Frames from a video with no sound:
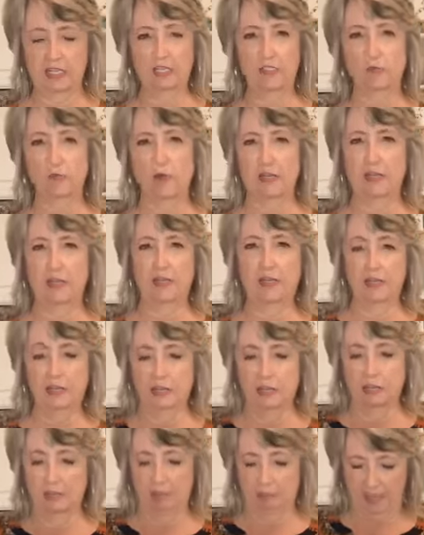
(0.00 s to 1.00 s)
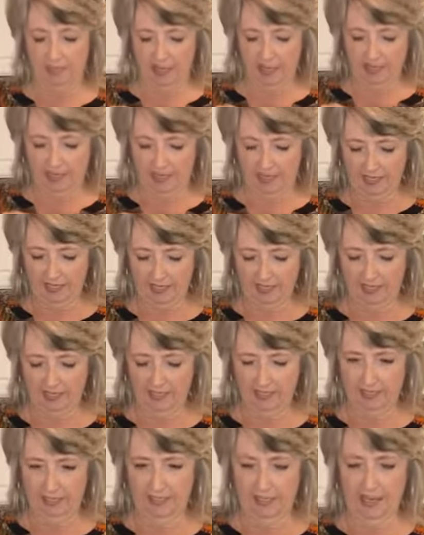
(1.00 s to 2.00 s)
this one, but not,
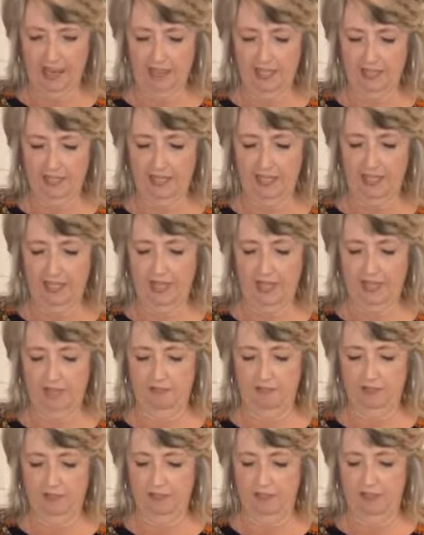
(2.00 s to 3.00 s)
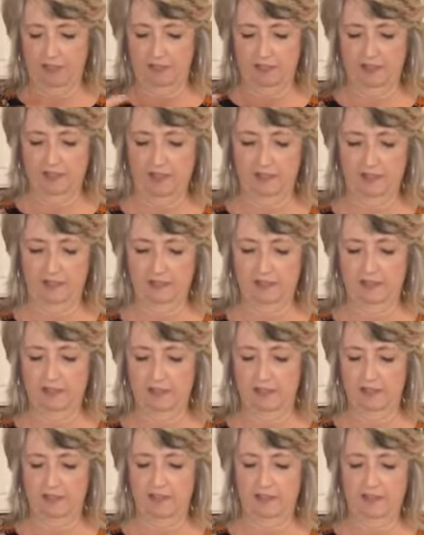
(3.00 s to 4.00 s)
not enough to
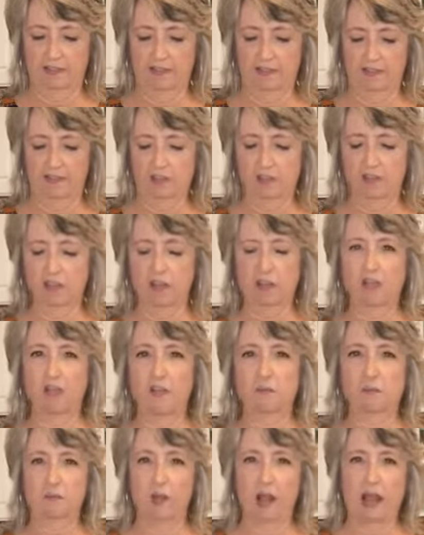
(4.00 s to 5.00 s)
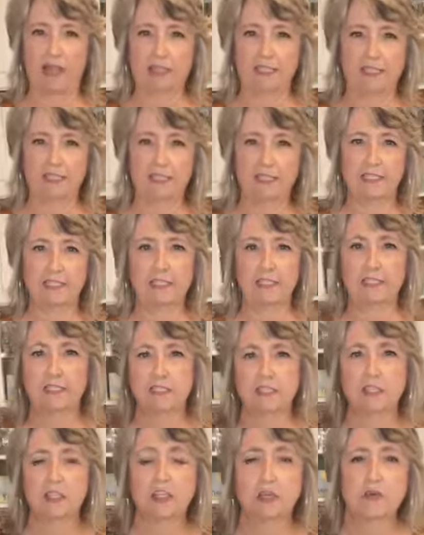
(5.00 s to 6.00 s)
look right.
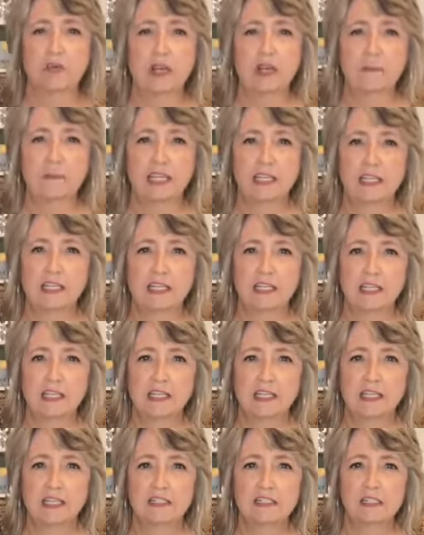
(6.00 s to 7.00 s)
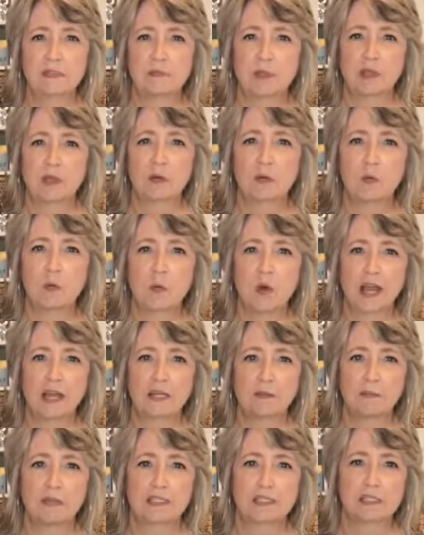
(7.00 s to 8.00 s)
You know what I mean? It needs to be quite
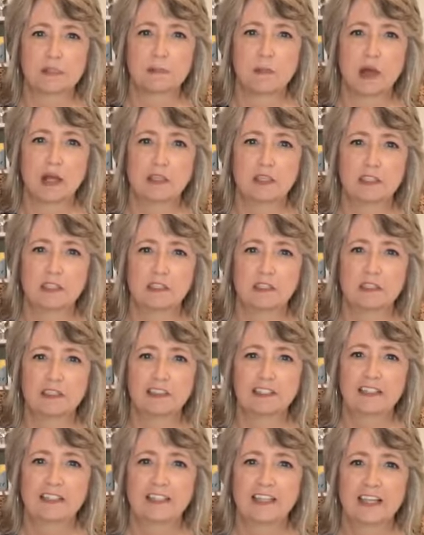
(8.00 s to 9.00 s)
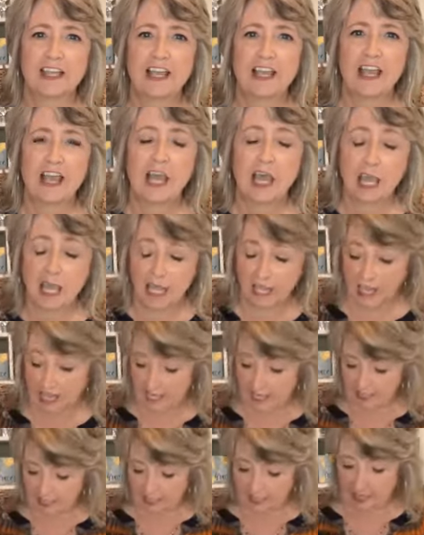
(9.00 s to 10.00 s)
a bit smaller.
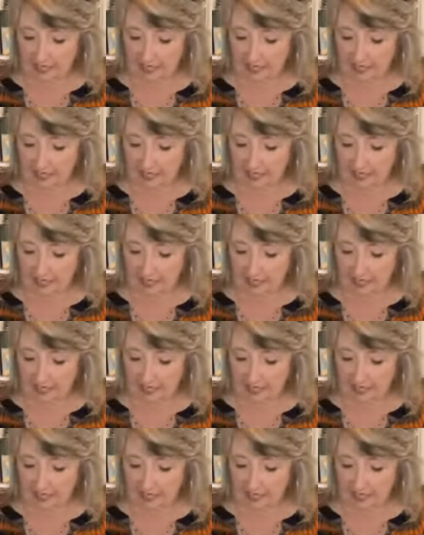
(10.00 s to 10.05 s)
And